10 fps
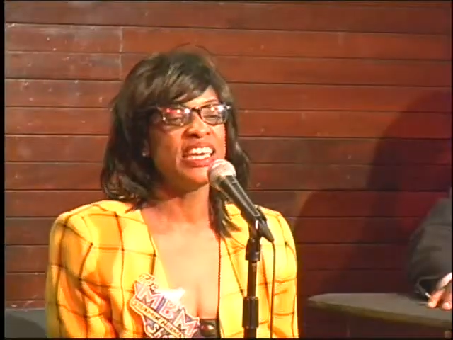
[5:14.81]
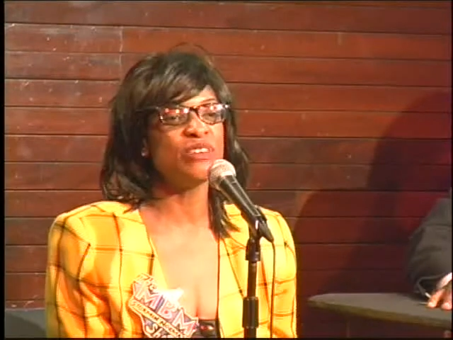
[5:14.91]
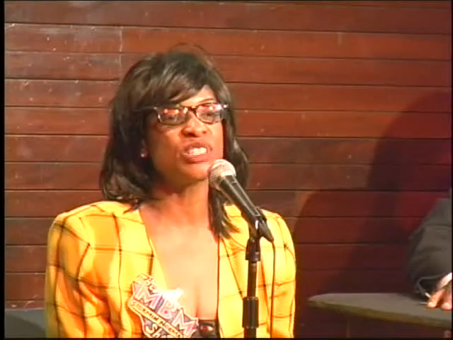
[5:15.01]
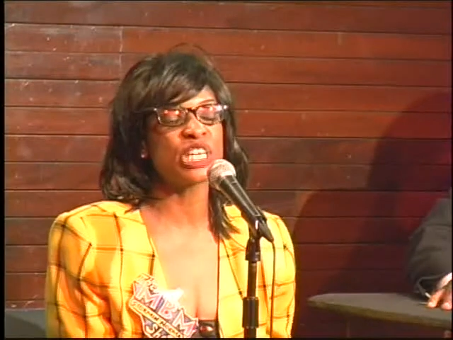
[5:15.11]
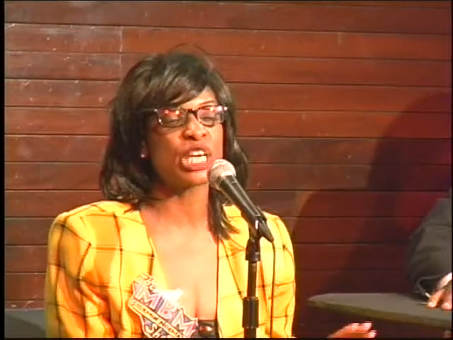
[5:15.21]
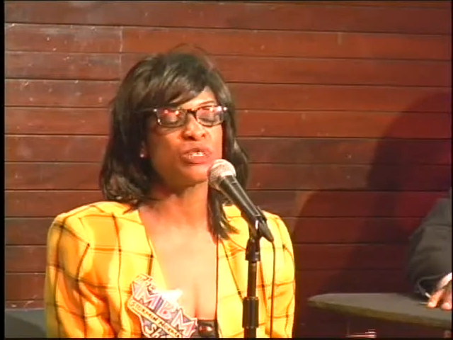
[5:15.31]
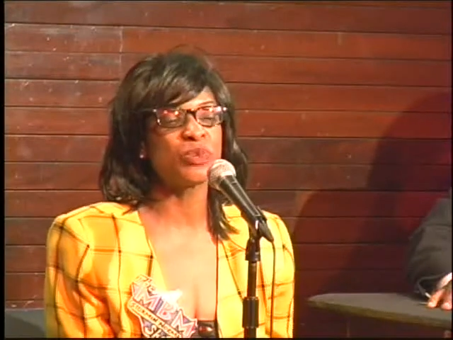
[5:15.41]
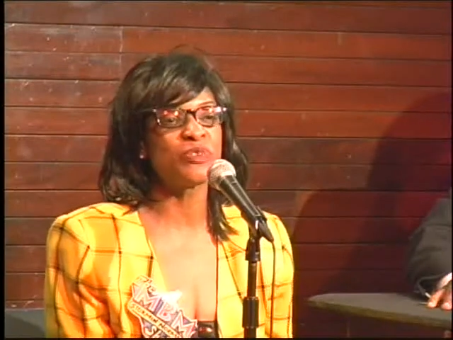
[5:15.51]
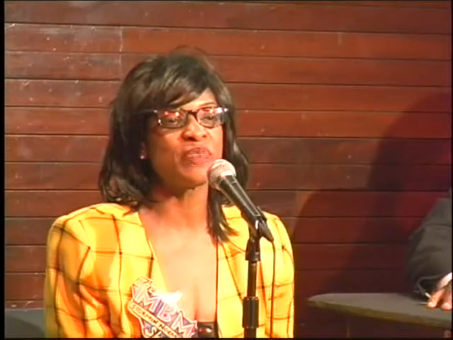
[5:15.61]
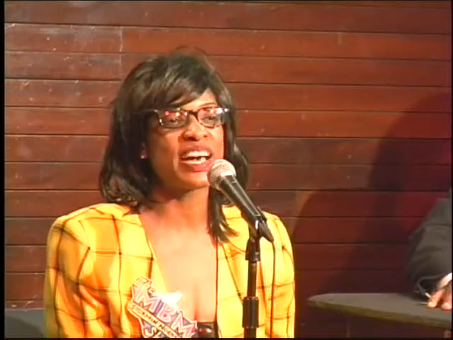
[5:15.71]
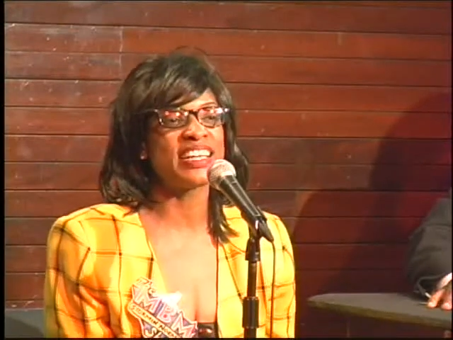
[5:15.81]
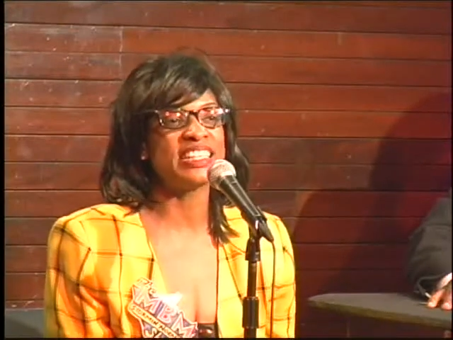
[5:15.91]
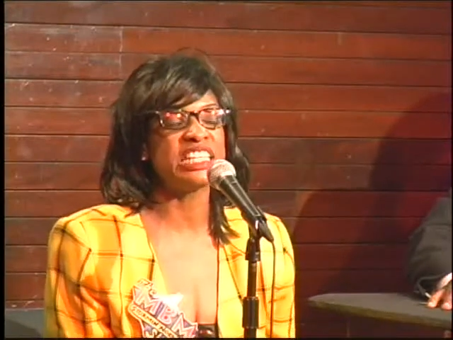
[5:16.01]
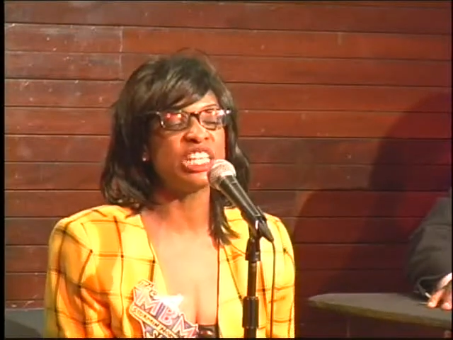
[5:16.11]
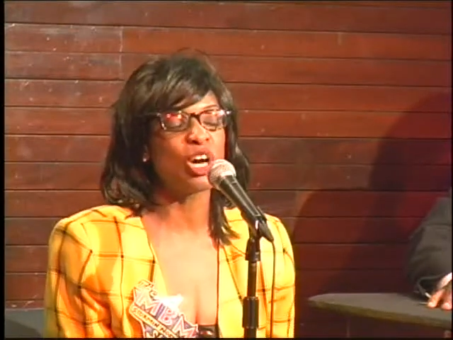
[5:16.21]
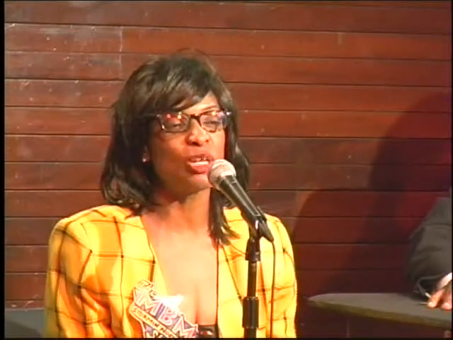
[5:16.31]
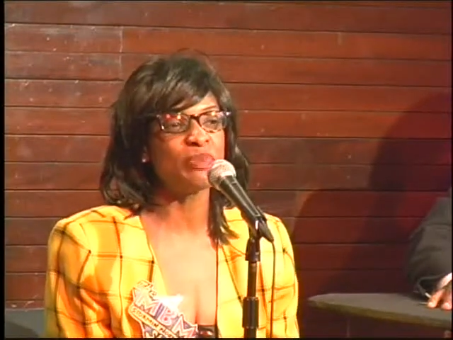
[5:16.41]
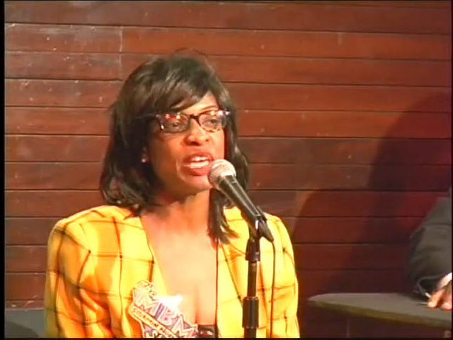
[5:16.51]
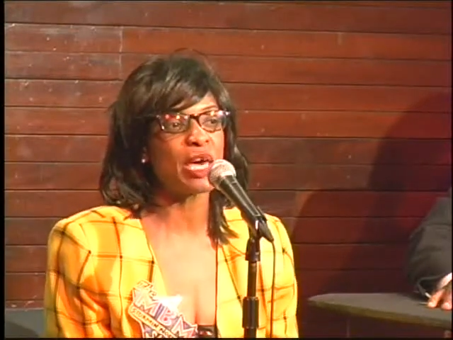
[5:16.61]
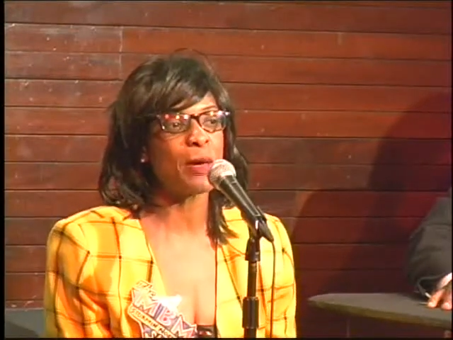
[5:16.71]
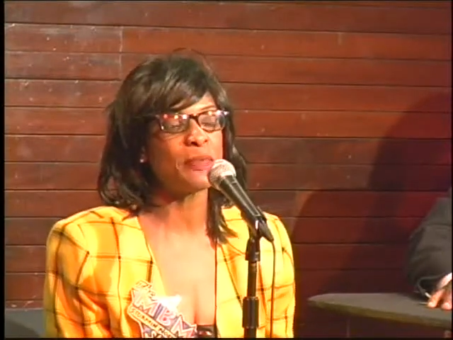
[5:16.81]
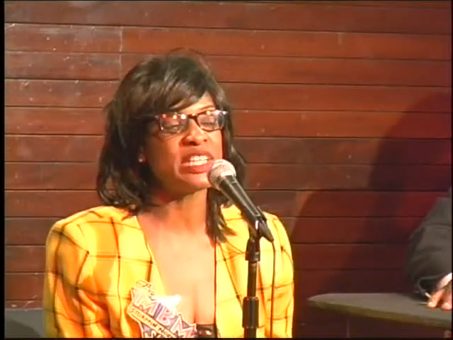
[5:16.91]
He was a customer of mine, and he called me up,